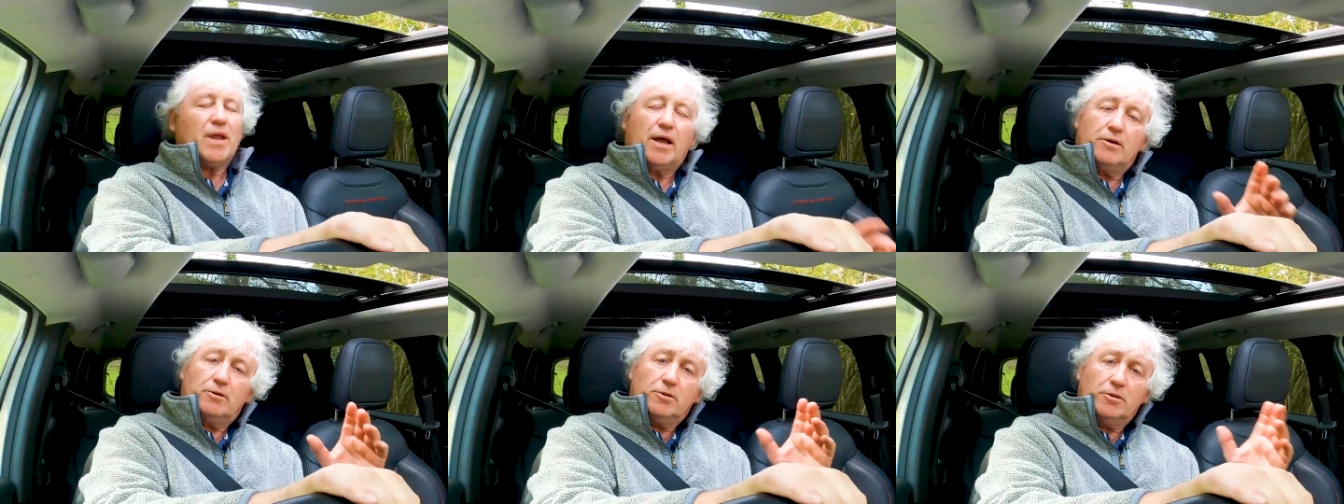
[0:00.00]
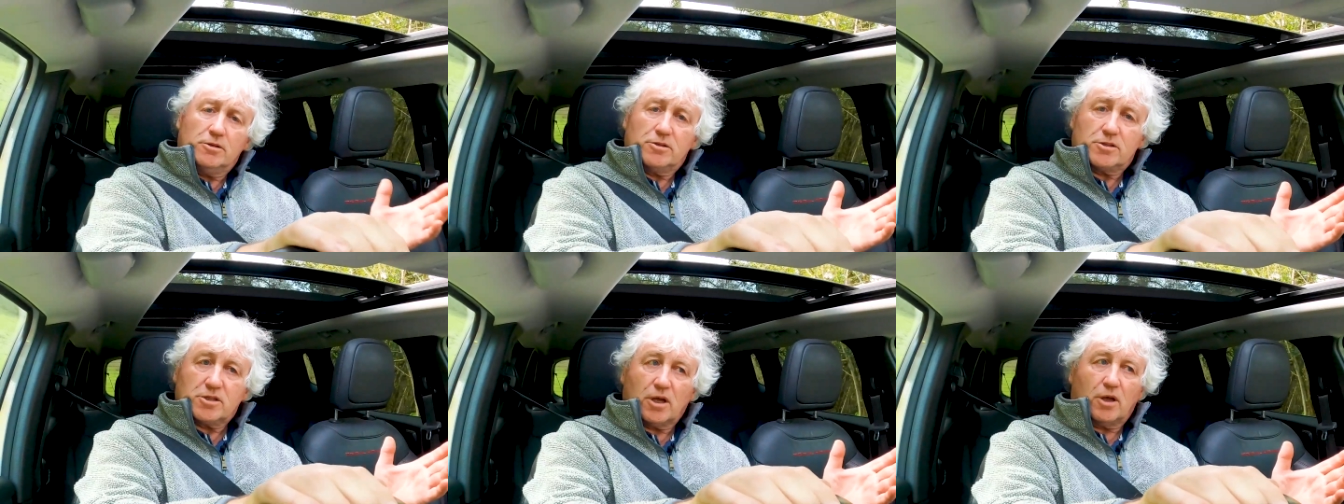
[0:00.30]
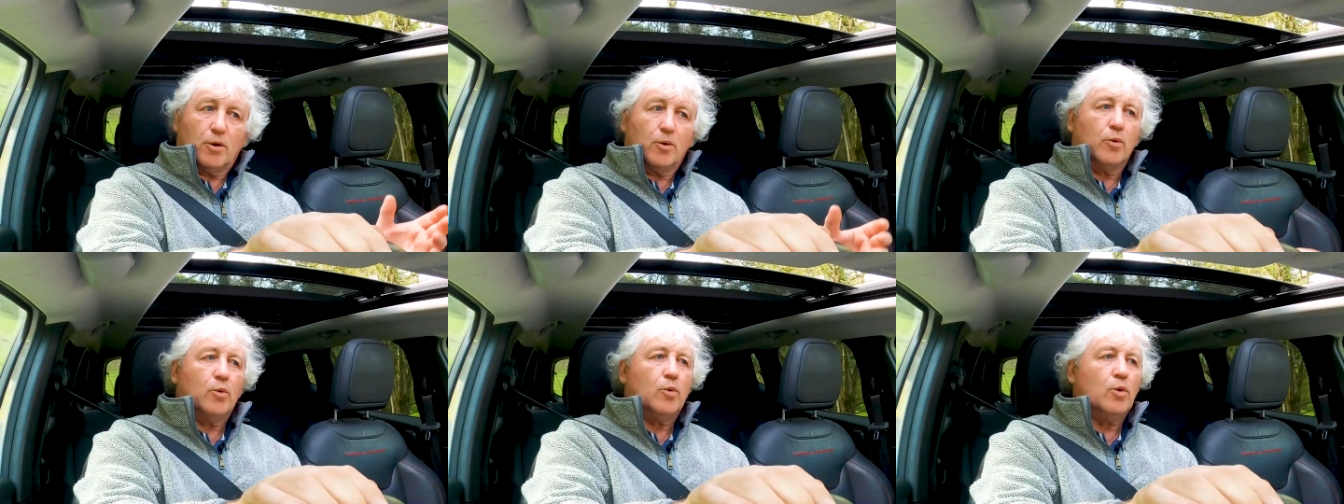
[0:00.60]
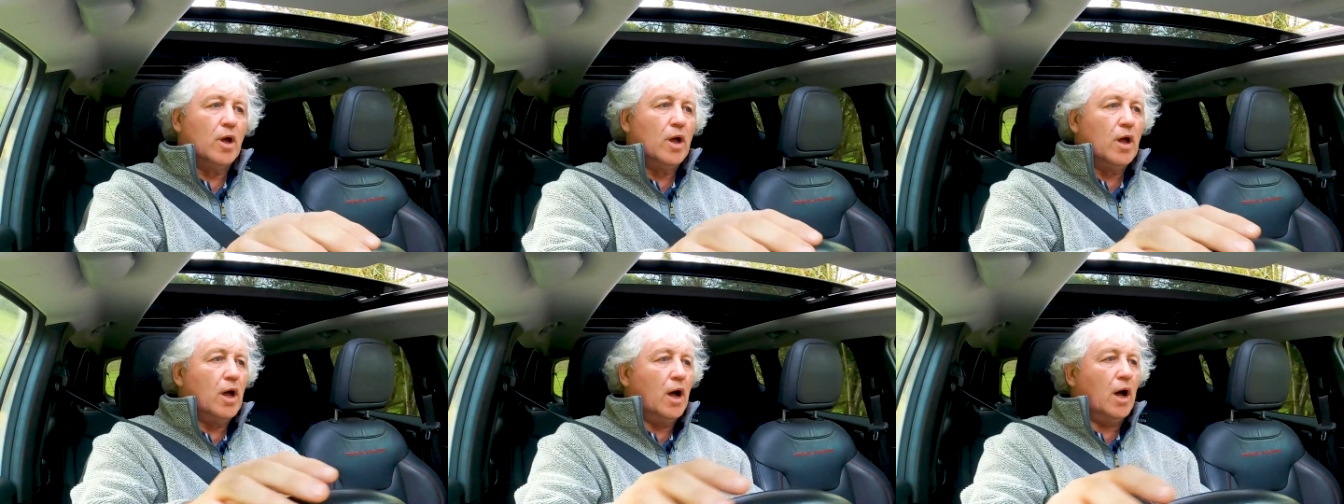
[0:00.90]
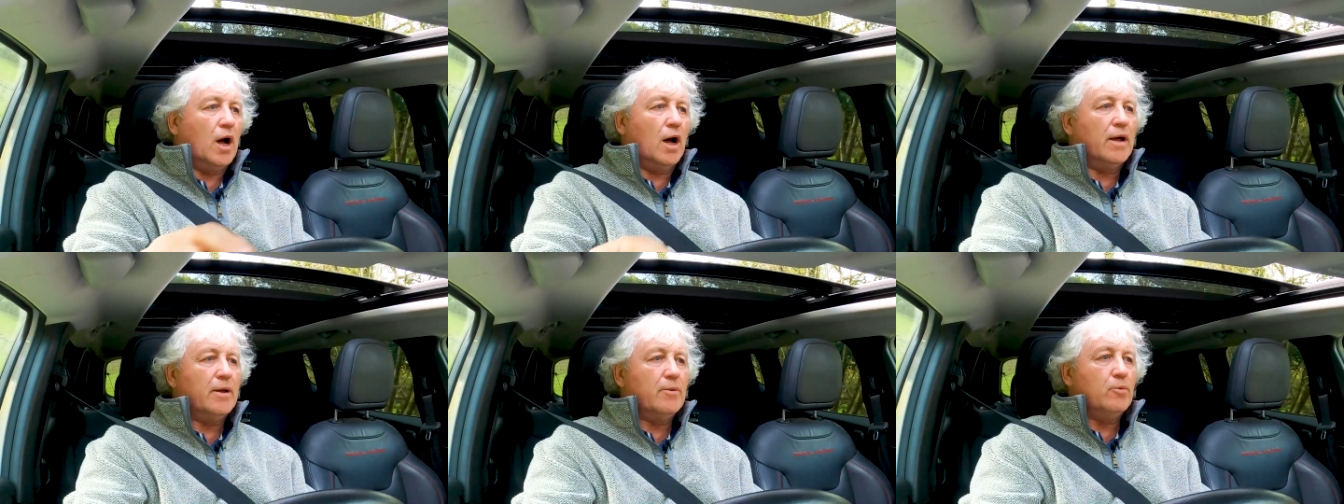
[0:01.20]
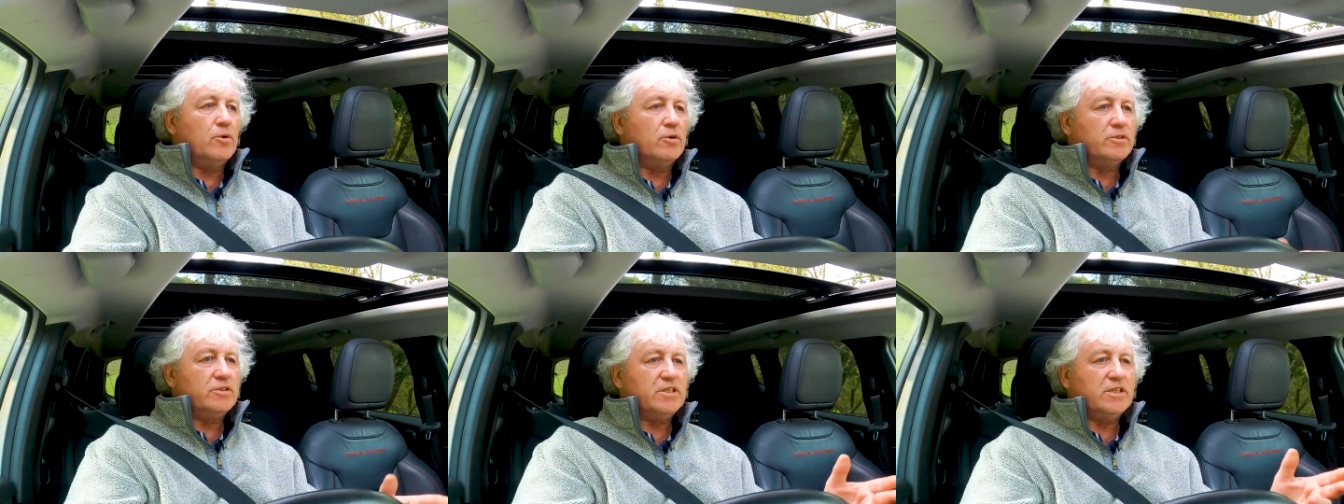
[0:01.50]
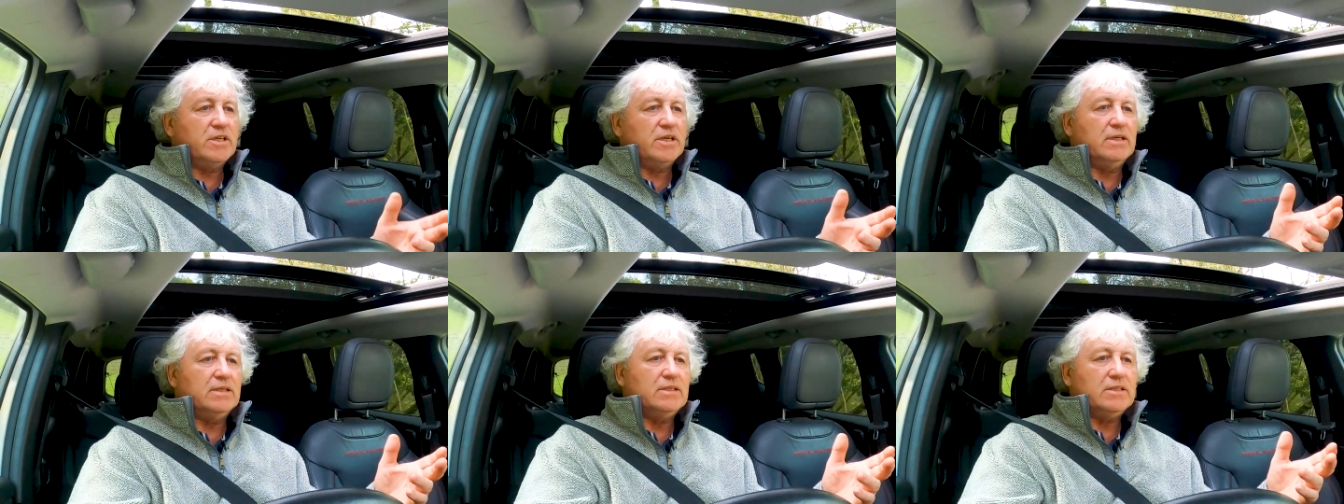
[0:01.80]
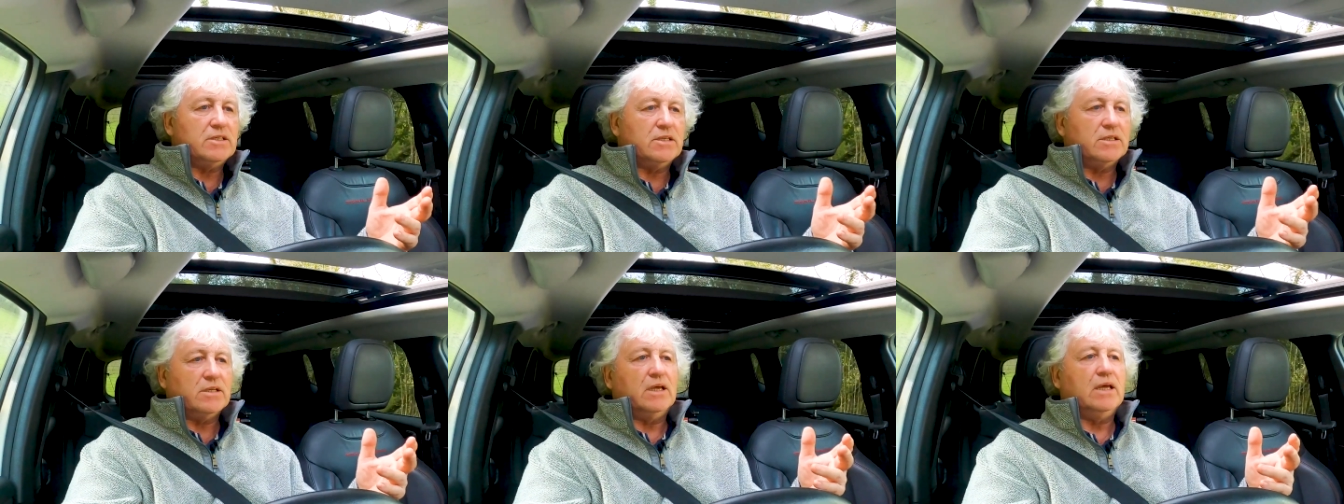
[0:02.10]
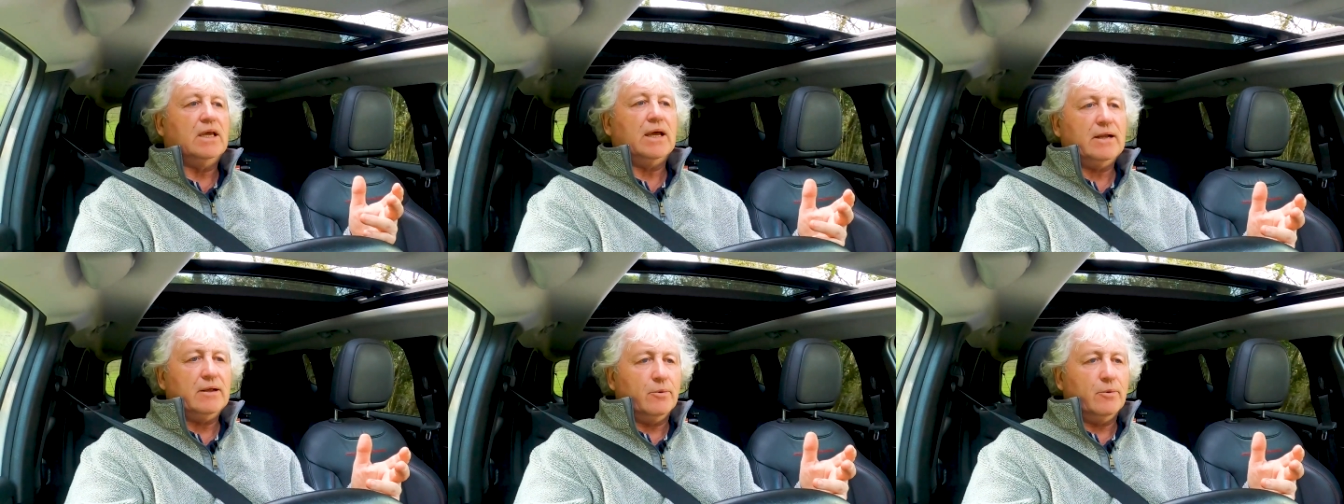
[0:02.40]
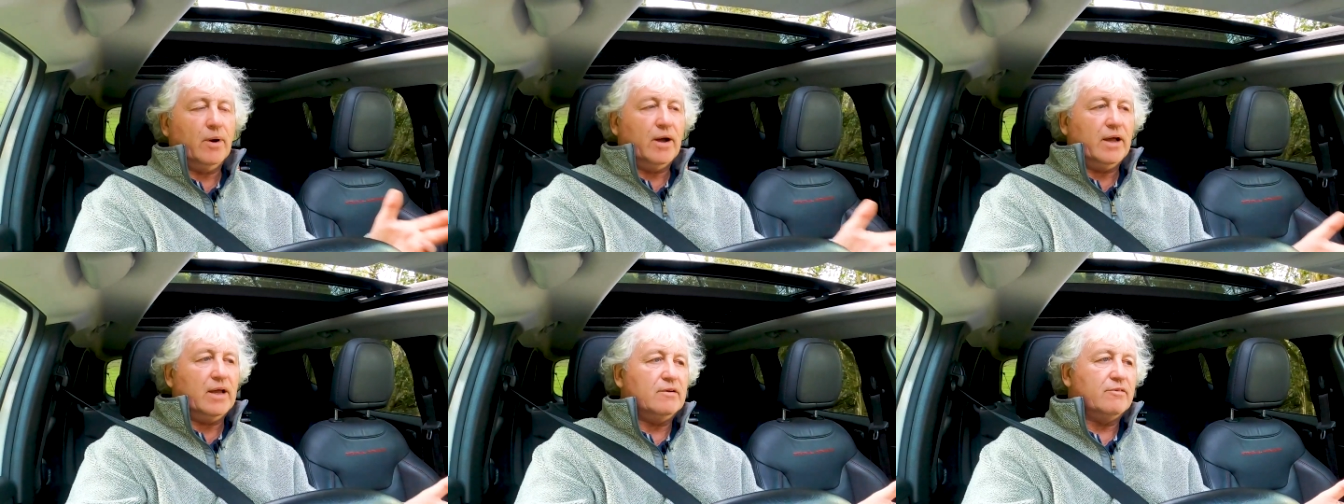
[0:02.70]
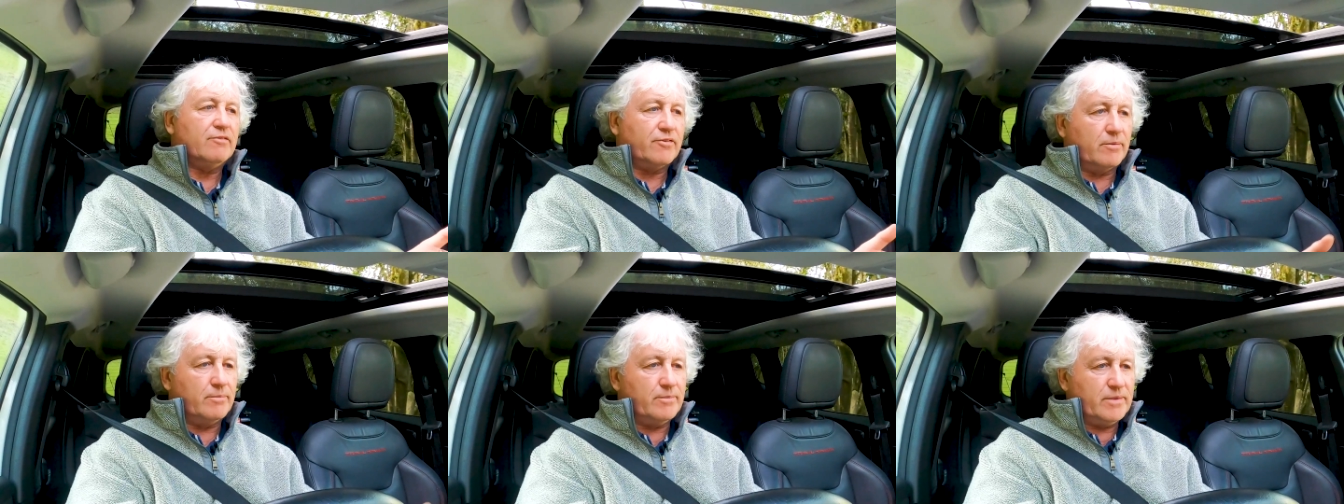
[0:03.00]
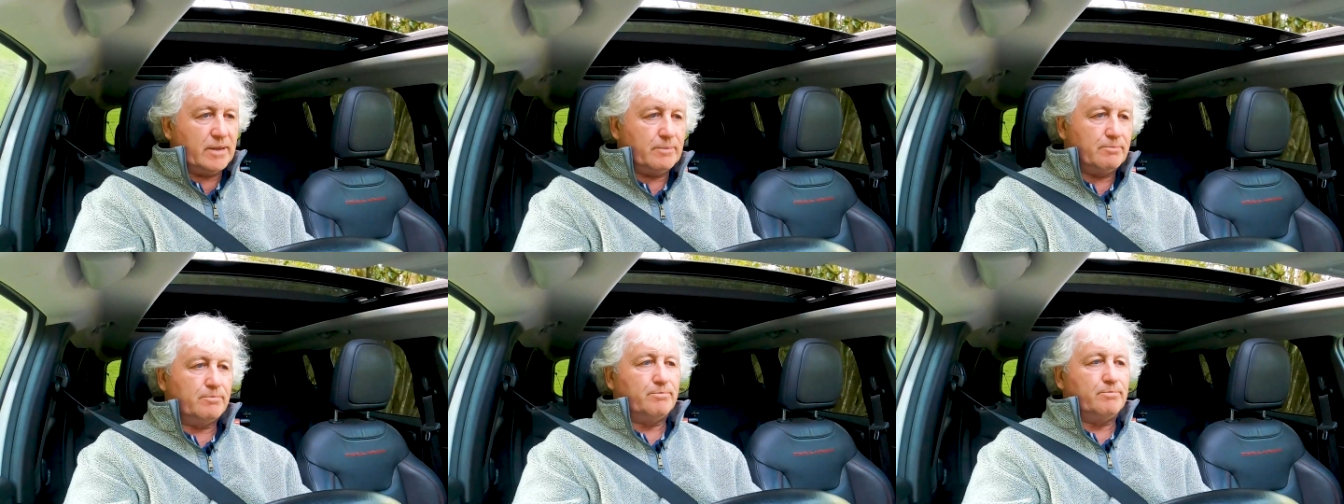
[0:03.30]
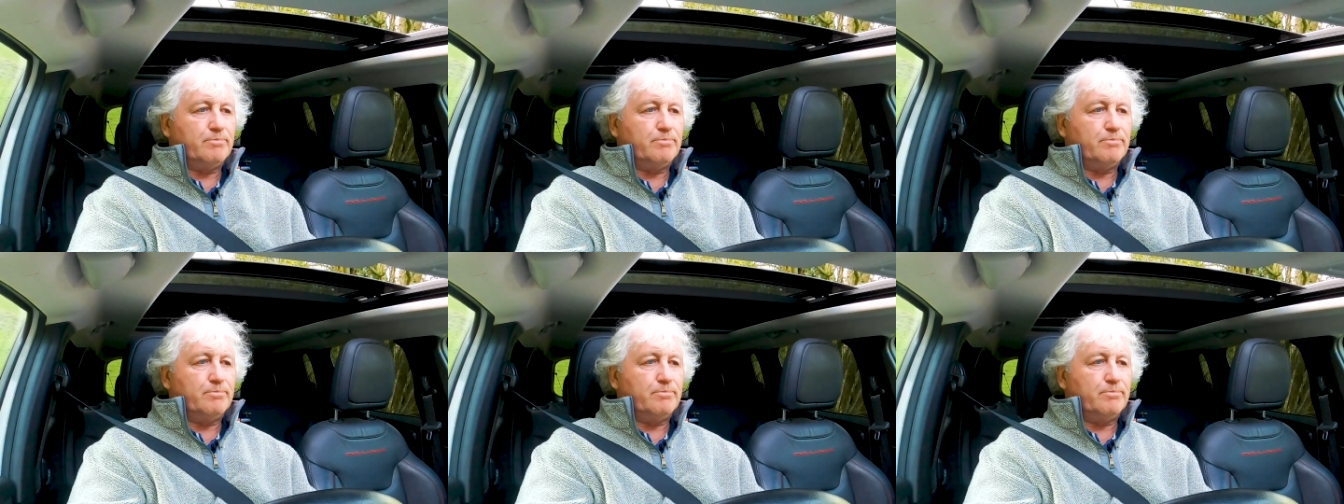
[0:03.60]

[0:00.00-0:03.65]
and also, I wanted to get away from